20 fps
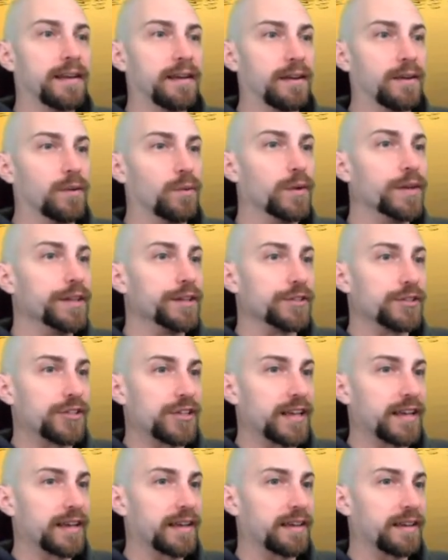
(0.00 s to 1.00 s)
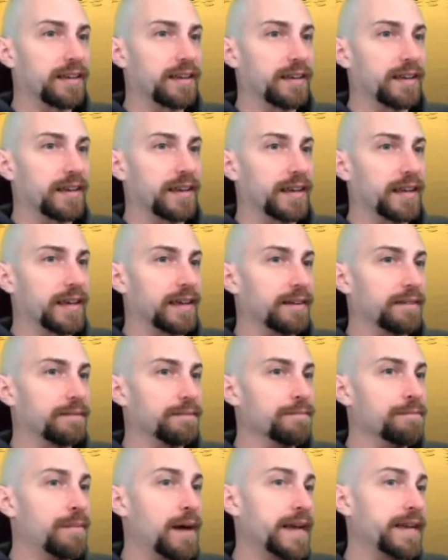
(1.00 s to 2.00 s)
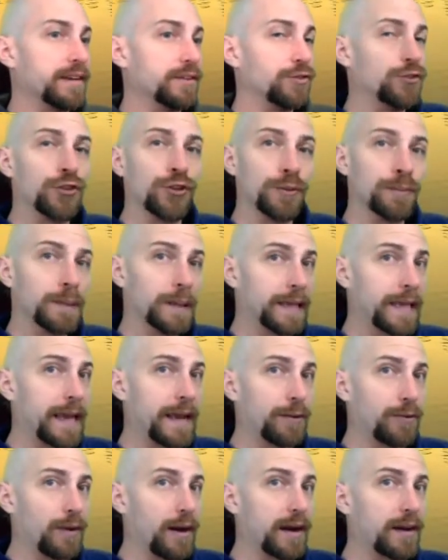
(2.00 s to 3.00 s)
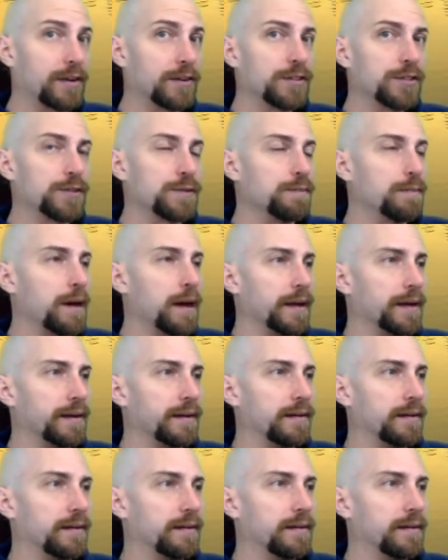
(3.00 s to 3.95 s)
When you sync, it might duplicate records, but